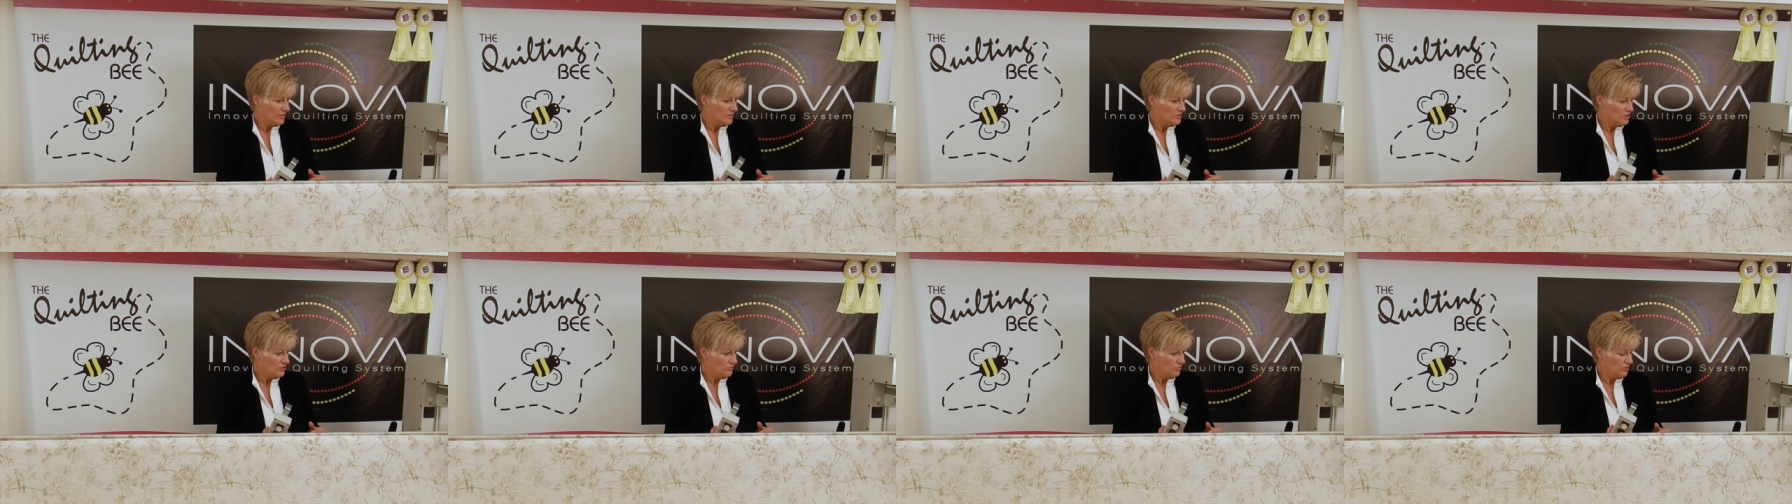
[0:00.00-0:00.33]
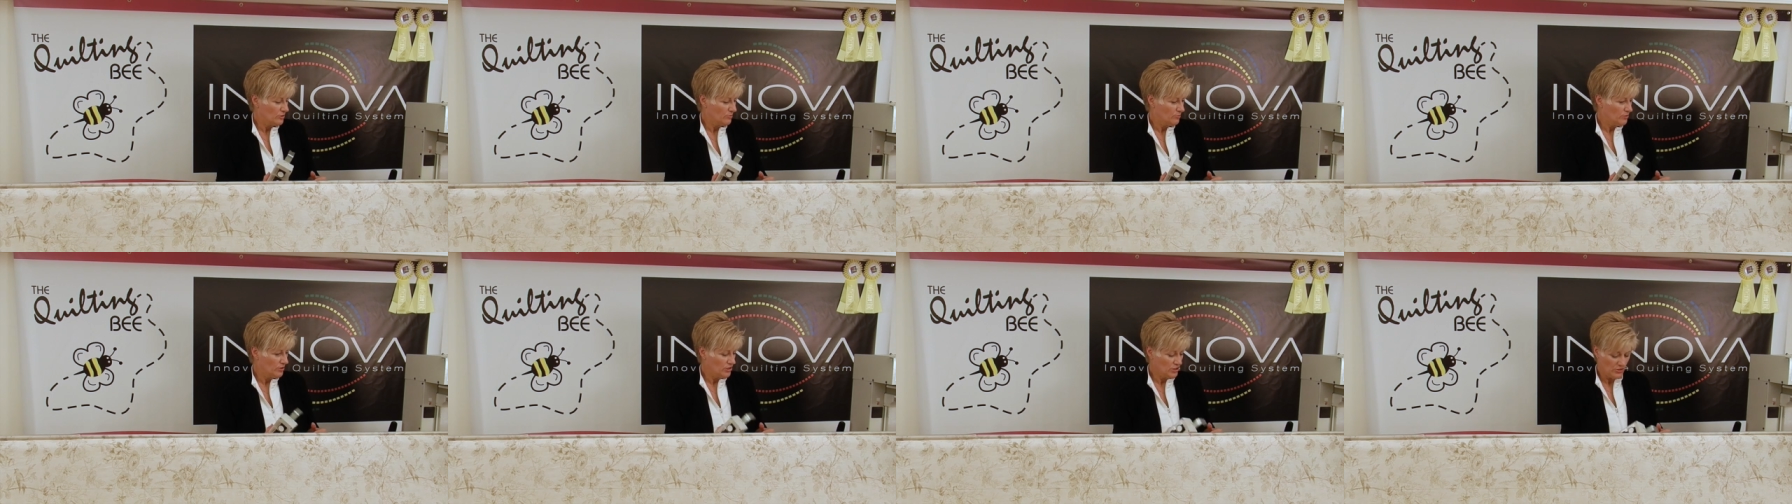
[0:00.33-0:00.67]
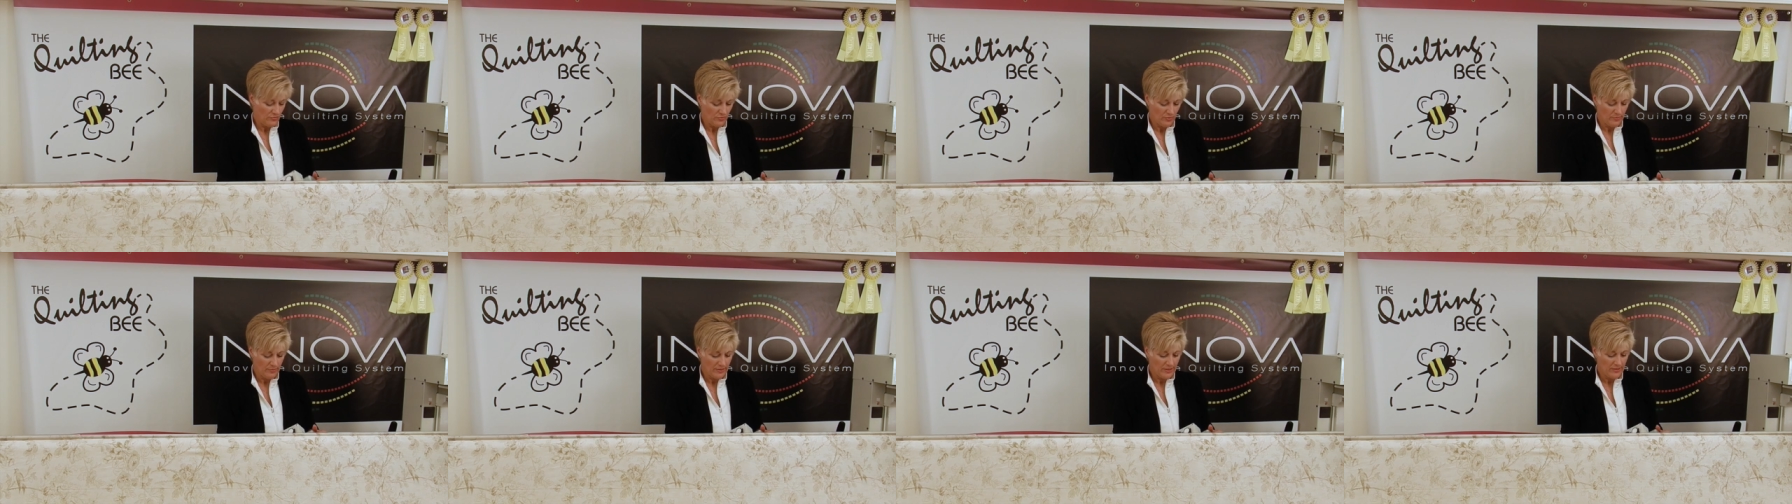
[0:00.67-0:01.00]
just with a push
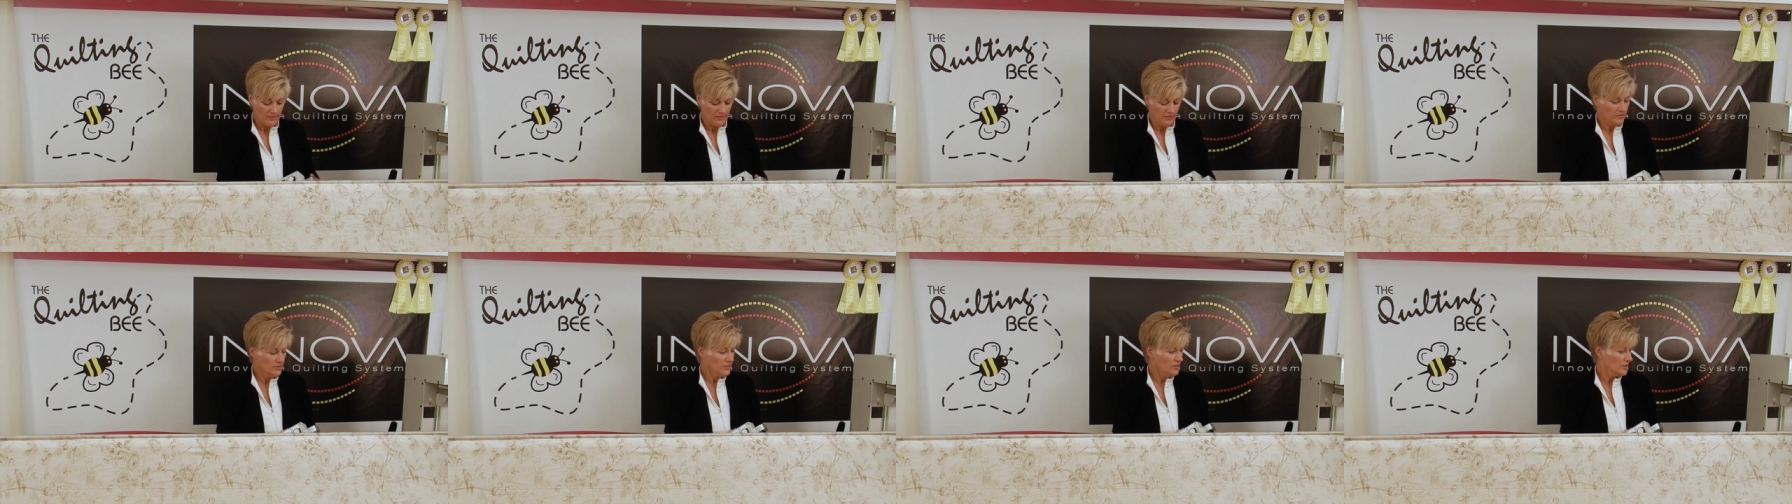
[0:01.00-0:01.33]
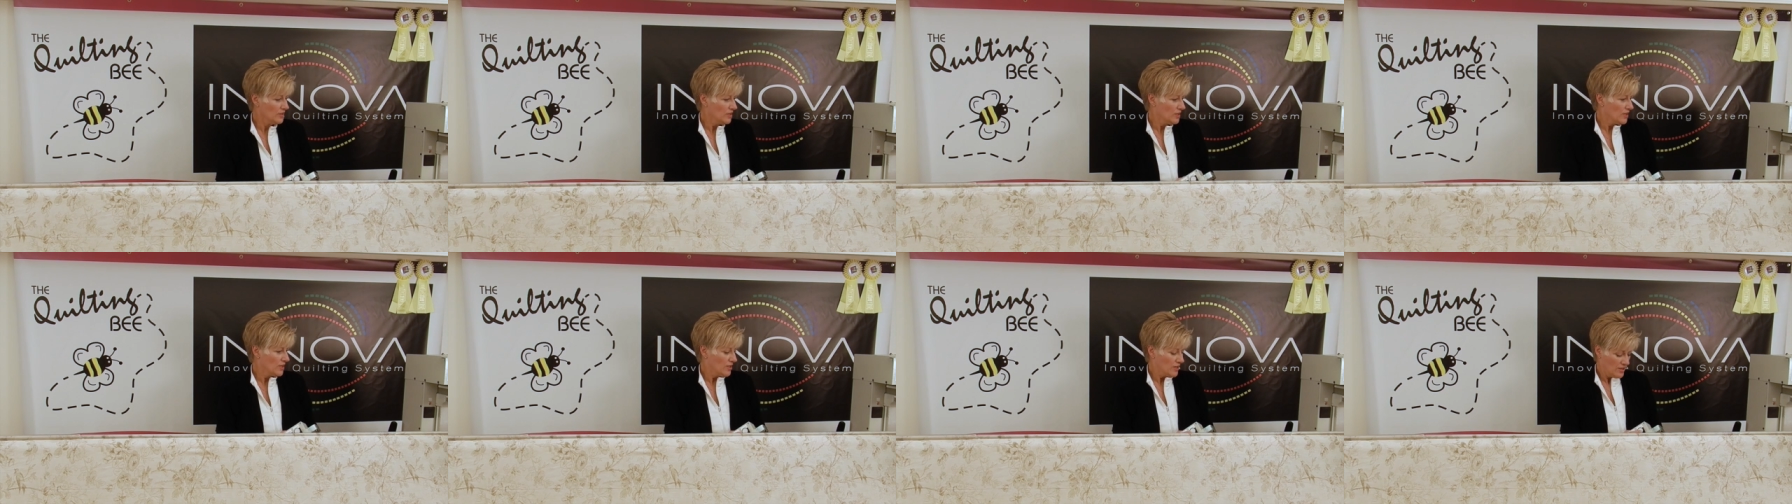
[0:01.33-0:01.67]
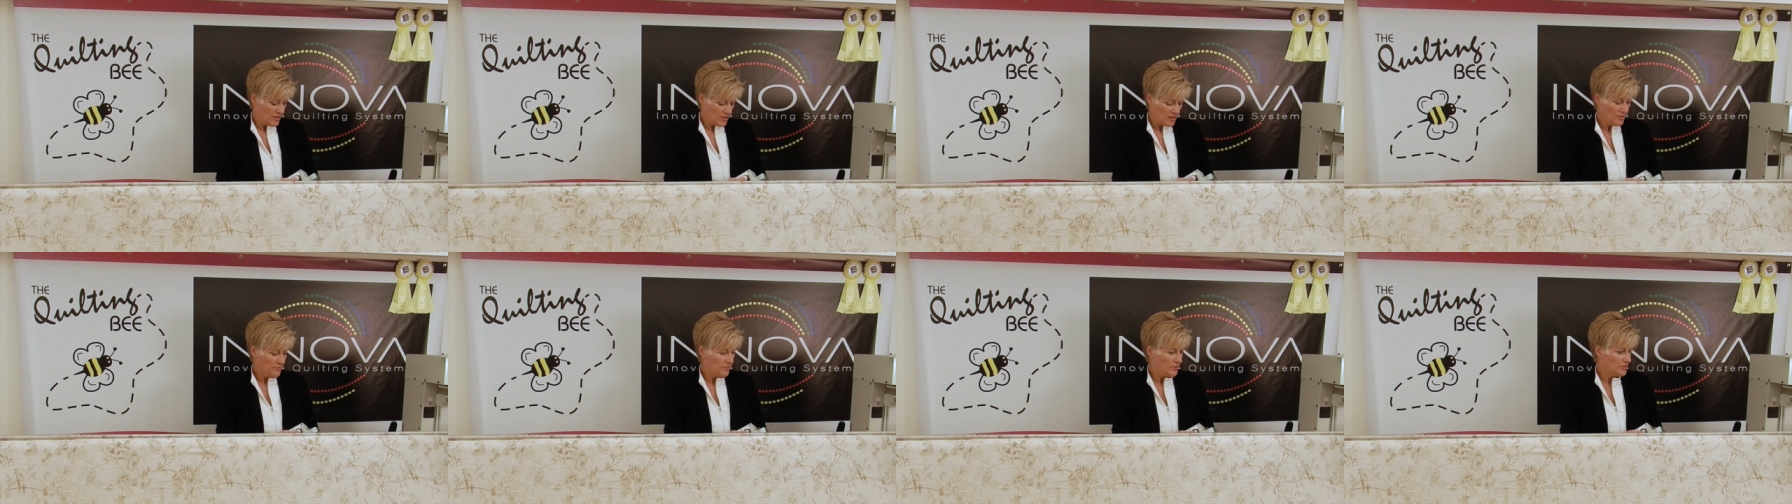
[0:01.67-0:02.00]
of a button,
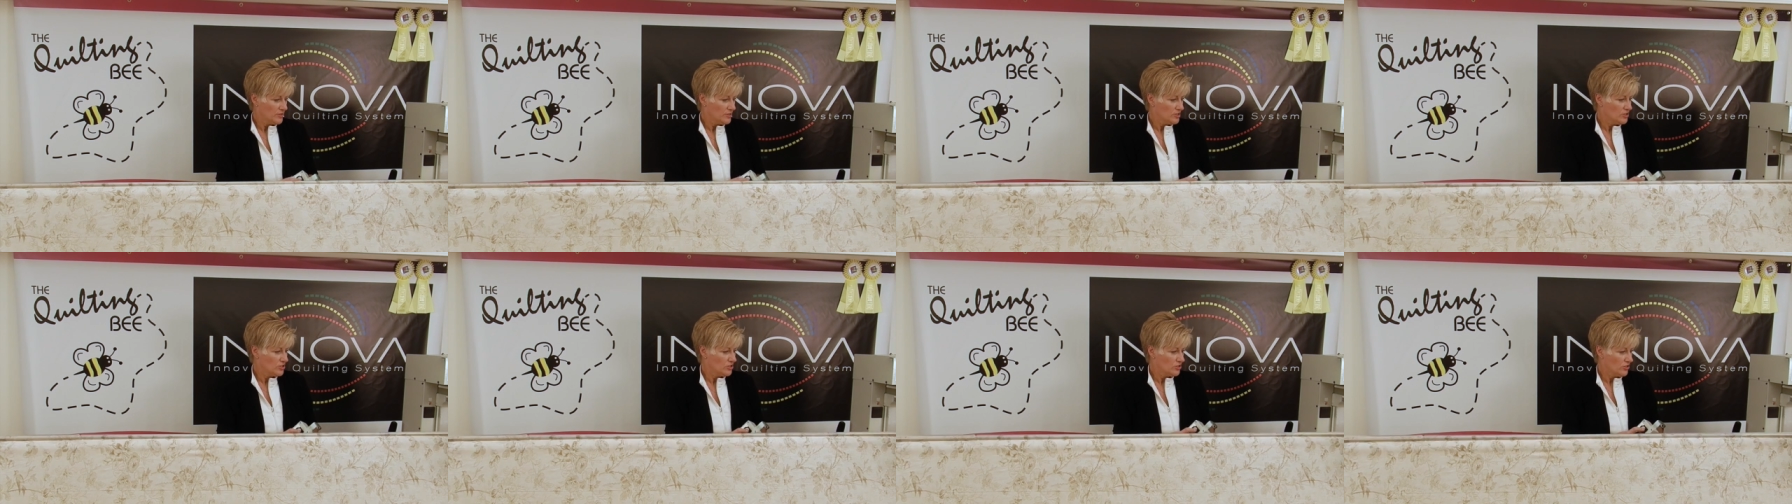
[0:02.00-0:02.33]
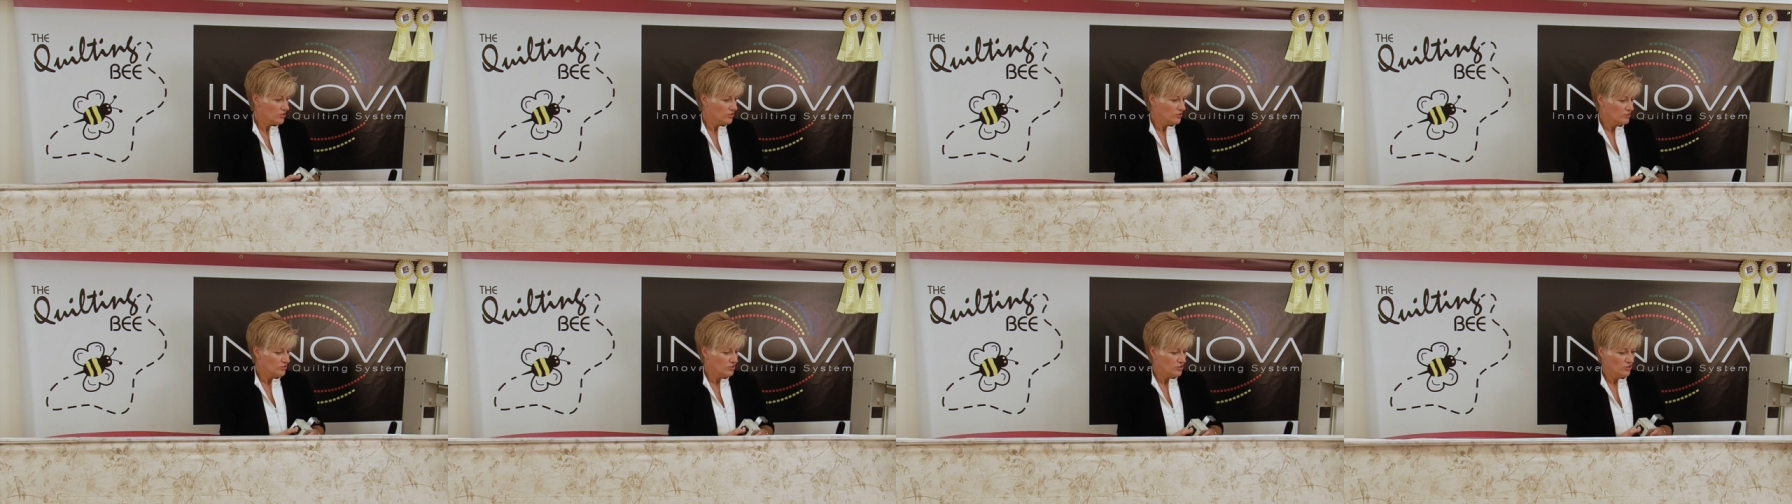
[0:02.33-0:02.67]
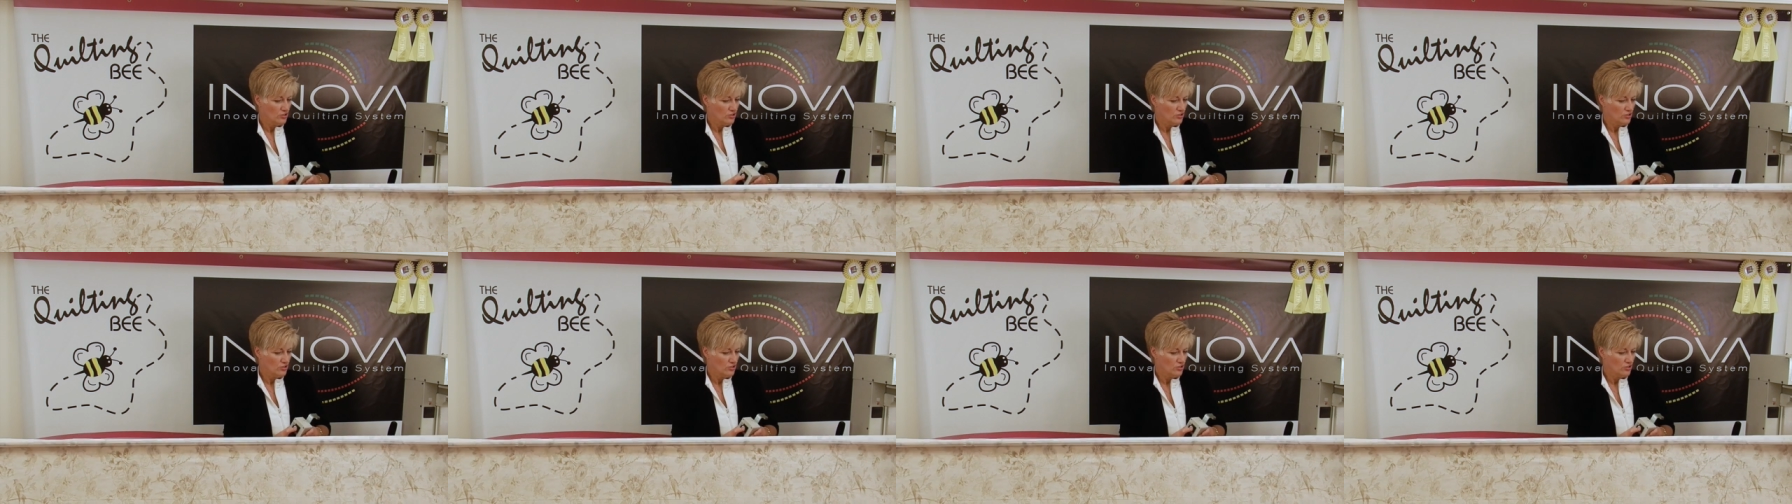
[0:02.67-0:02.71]
I'm going to start